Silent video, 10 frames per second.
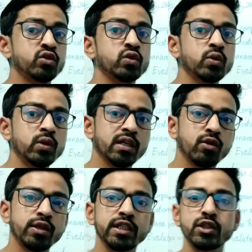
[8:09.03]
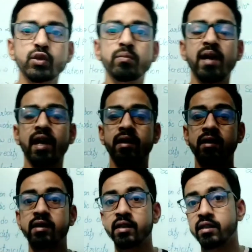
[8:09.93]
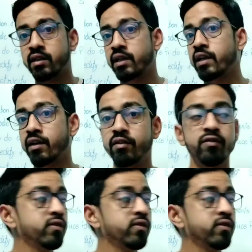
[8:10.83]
So according to Mendeleev,